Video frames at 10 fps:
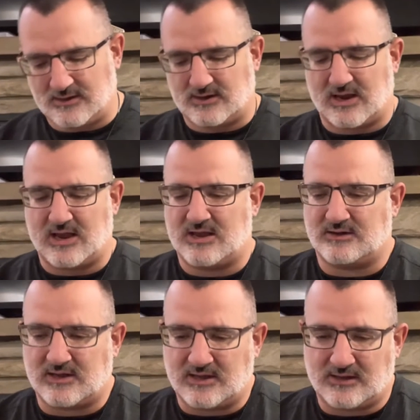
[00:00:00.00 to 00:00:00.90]
and
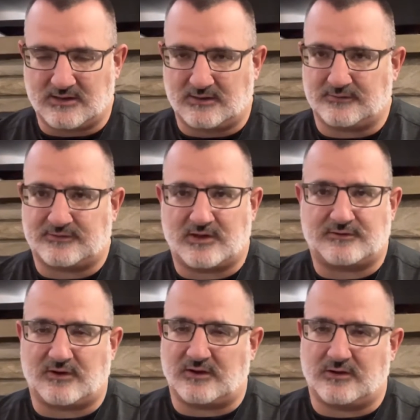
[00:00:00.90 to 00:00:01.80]
it is
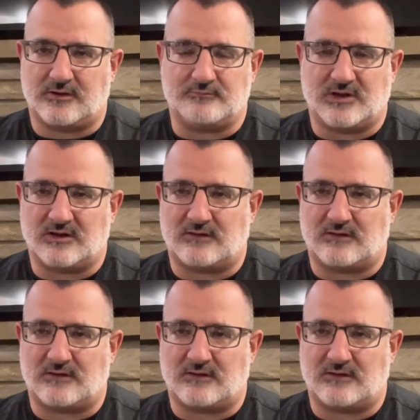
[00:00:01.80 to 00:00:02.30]
such a good mint.